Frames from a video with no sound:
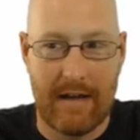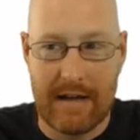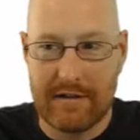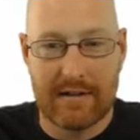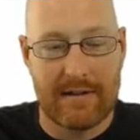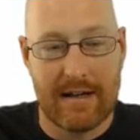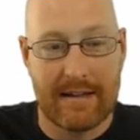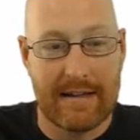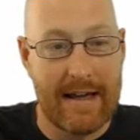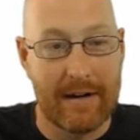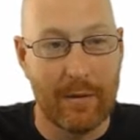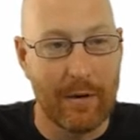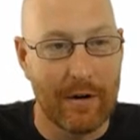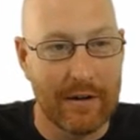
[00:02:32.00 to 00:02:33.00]
And just like
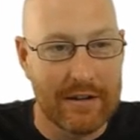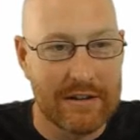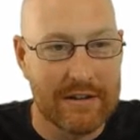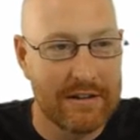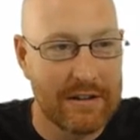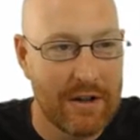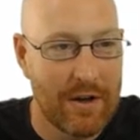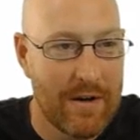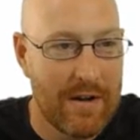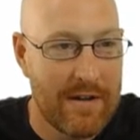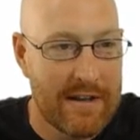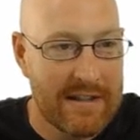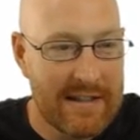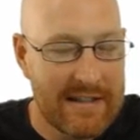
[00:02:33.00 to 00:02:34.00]
that, it works. So
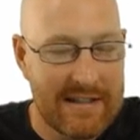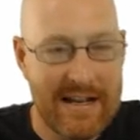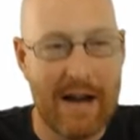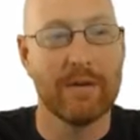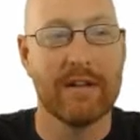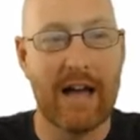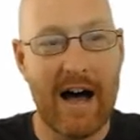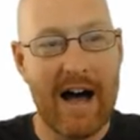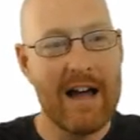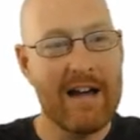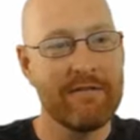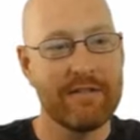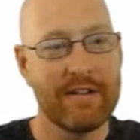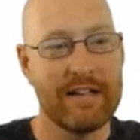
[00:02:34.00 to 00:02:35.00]
this is now
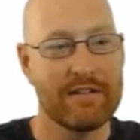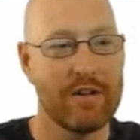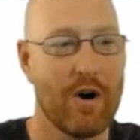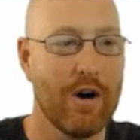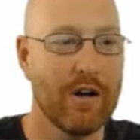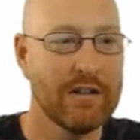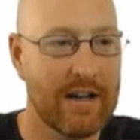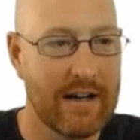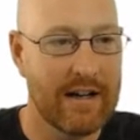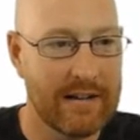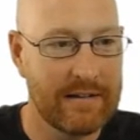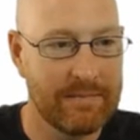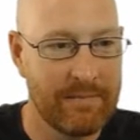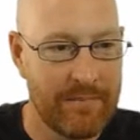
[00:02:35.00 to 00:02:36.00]
live. It's
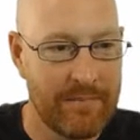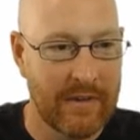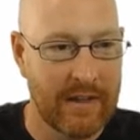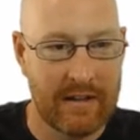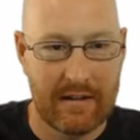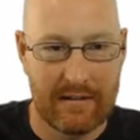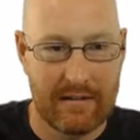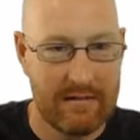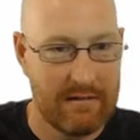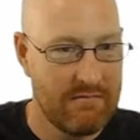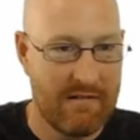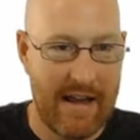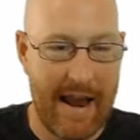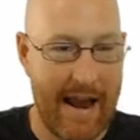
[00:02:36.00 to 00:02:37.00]
online.
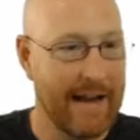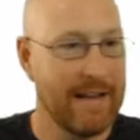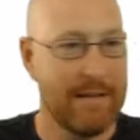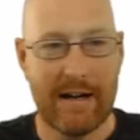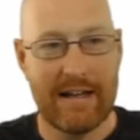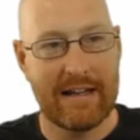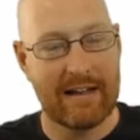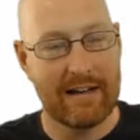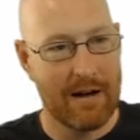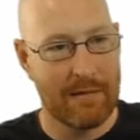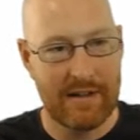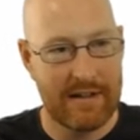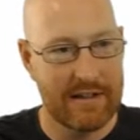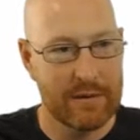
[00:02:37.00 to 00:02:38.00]
Anybody can
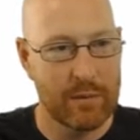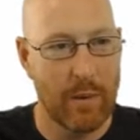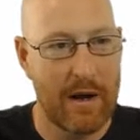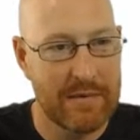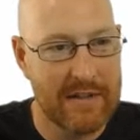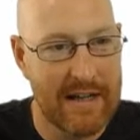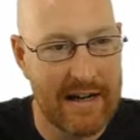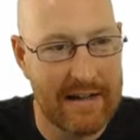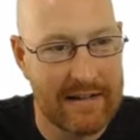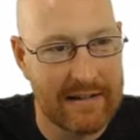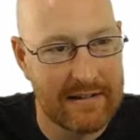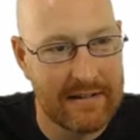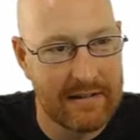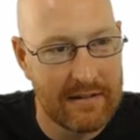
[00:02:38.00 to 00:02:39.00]
come to this website
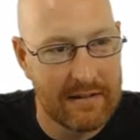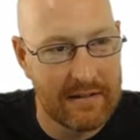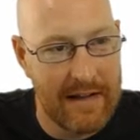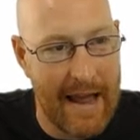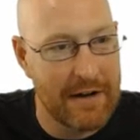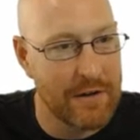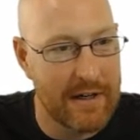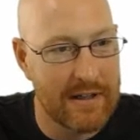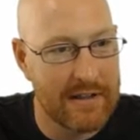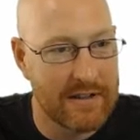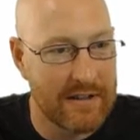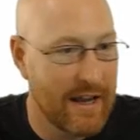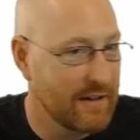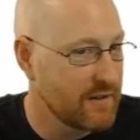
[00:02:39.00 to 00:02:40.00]

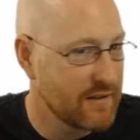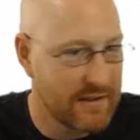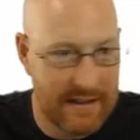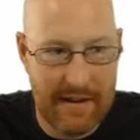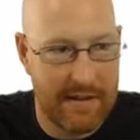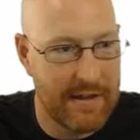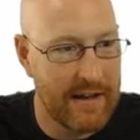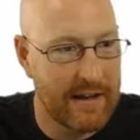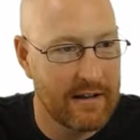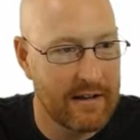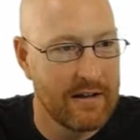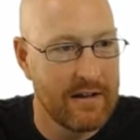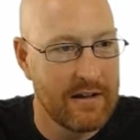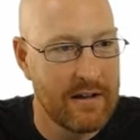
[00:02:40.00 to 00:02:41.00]
address and see the
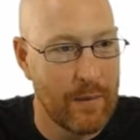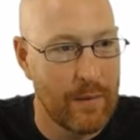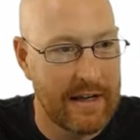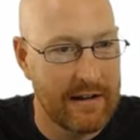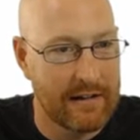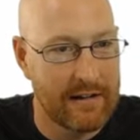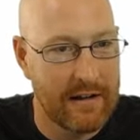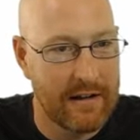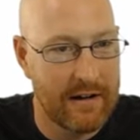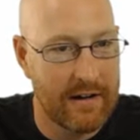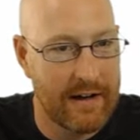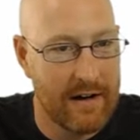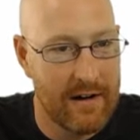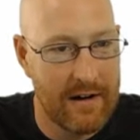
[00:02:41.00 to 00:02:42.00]
thing. We can click
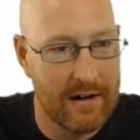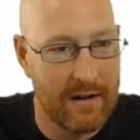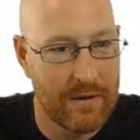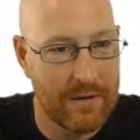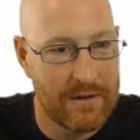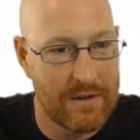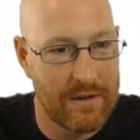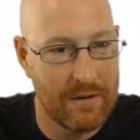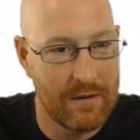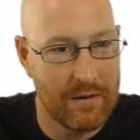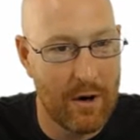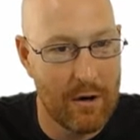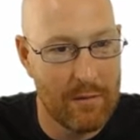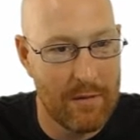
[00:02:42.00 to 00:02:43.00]
on here. It goes
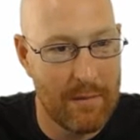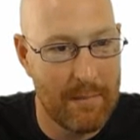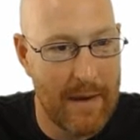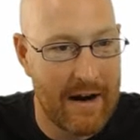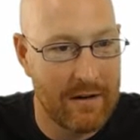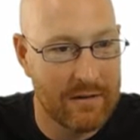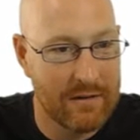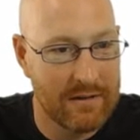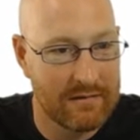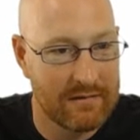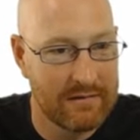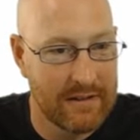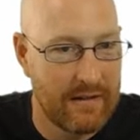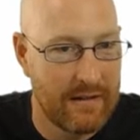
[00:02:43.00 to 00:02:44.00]
to home about.
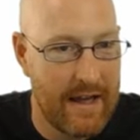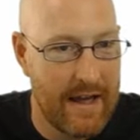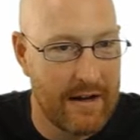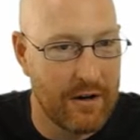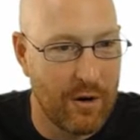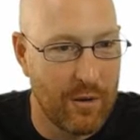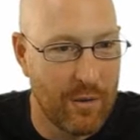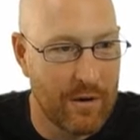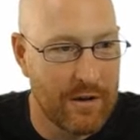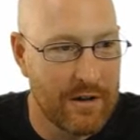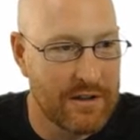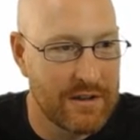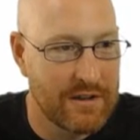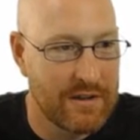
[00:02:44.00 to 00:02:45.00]
That all
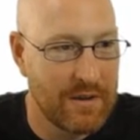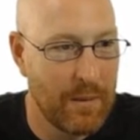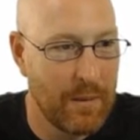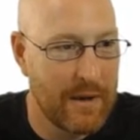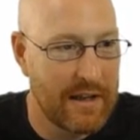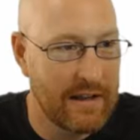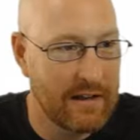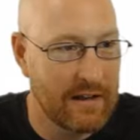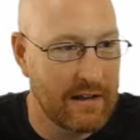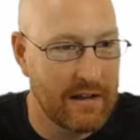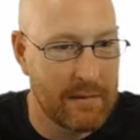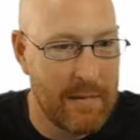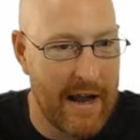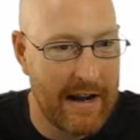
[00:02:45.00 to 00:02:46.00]
works. We can
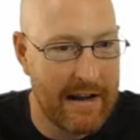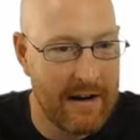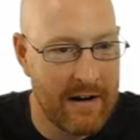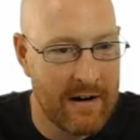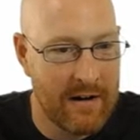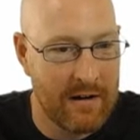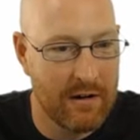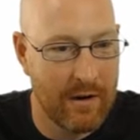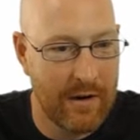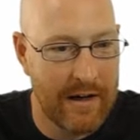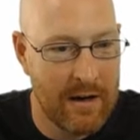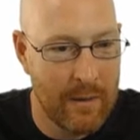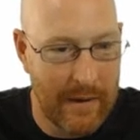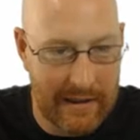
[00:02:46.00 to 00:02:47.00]
click back here and go
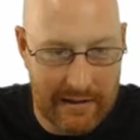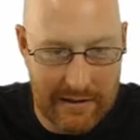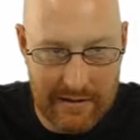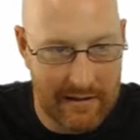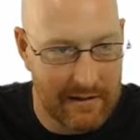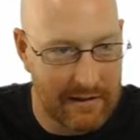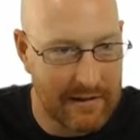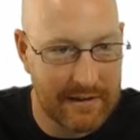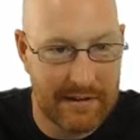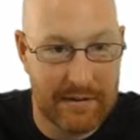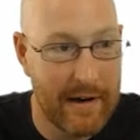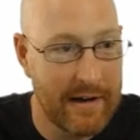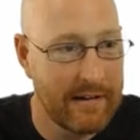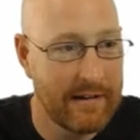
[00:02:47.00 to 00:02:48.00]
here. We can click
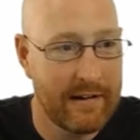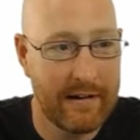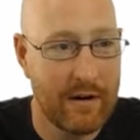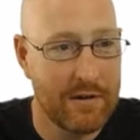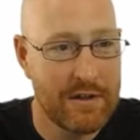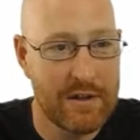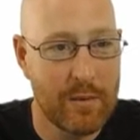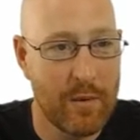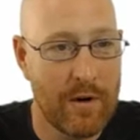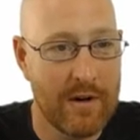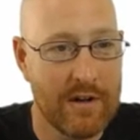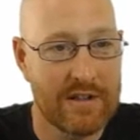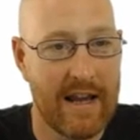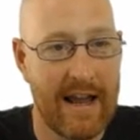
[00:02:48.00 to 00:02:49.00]
this button. It all just
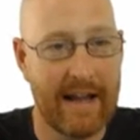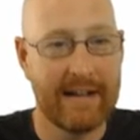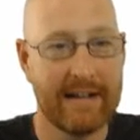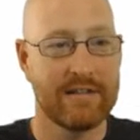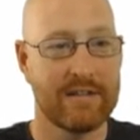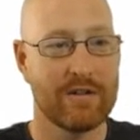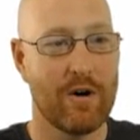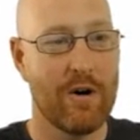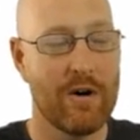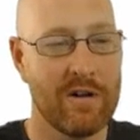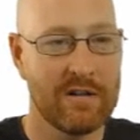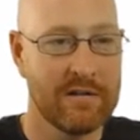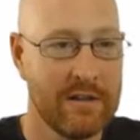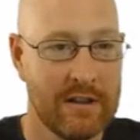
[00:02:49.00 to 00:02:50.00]
works, and it's
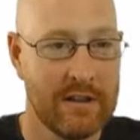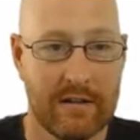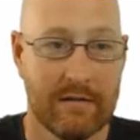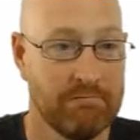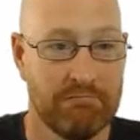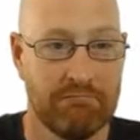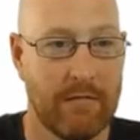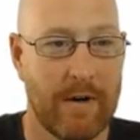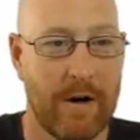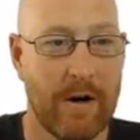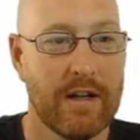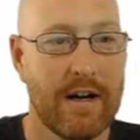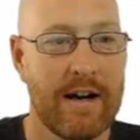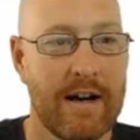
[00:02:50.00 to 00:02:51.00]
all
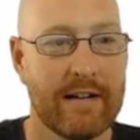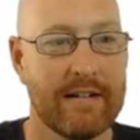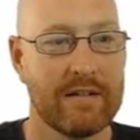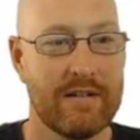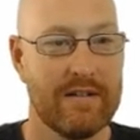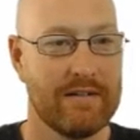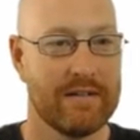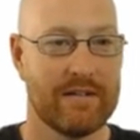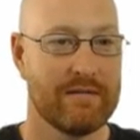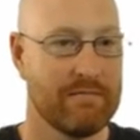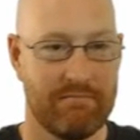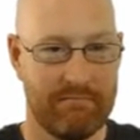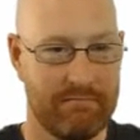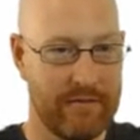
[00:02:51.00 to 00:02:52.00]
online.
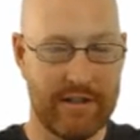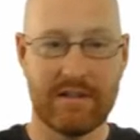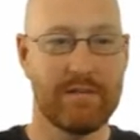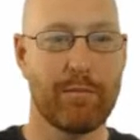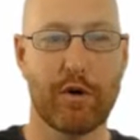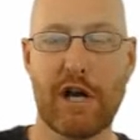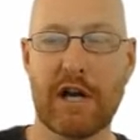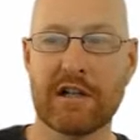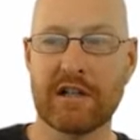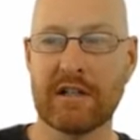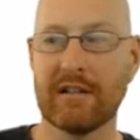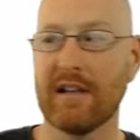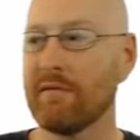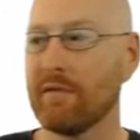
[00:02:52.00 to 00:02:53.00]
This is
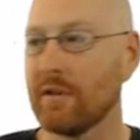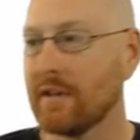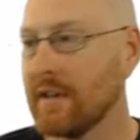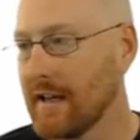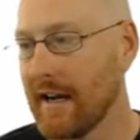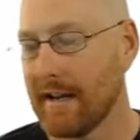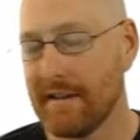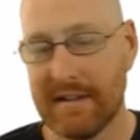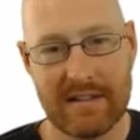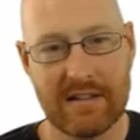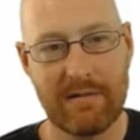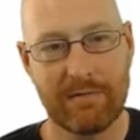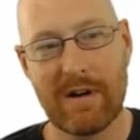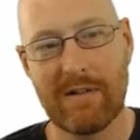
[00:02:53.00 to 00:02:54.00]
production level, and this
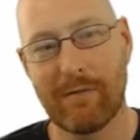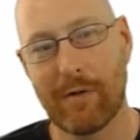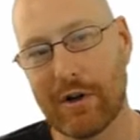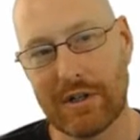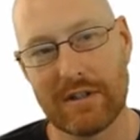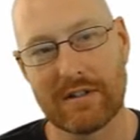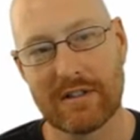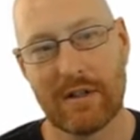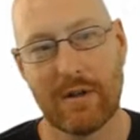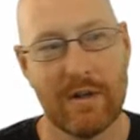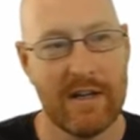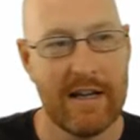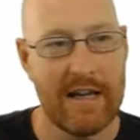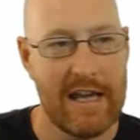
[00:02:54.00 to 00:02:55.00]
is the free version.
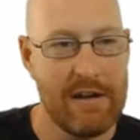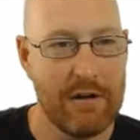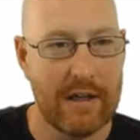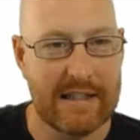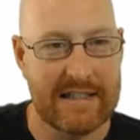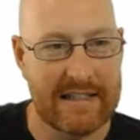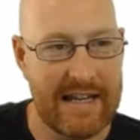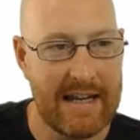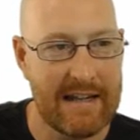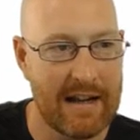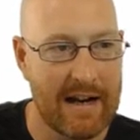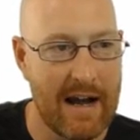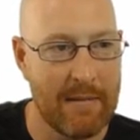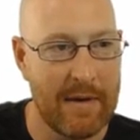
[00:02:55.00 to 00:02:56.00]
So you could see,
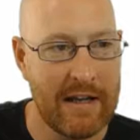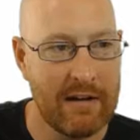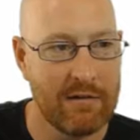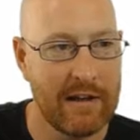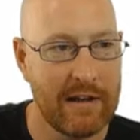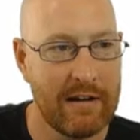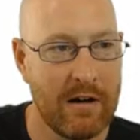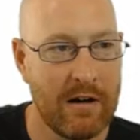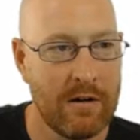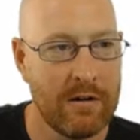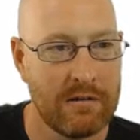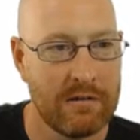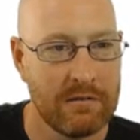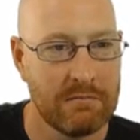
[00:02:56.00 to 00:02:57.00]
like, I'm hitting
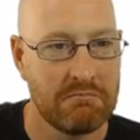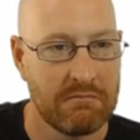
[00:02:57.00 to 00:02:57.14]
reload.